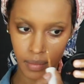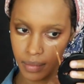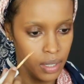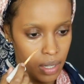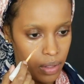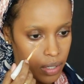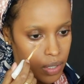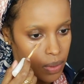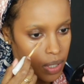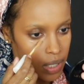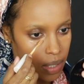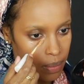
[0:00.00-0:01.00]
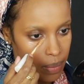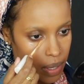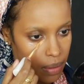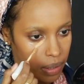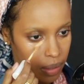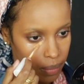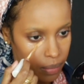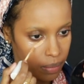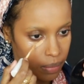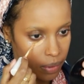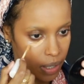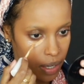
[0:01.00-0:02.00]
And then this one is a bit
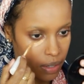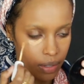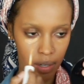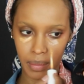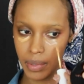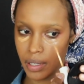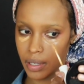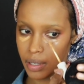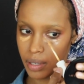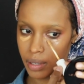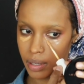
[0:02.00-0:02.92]
lighter than me,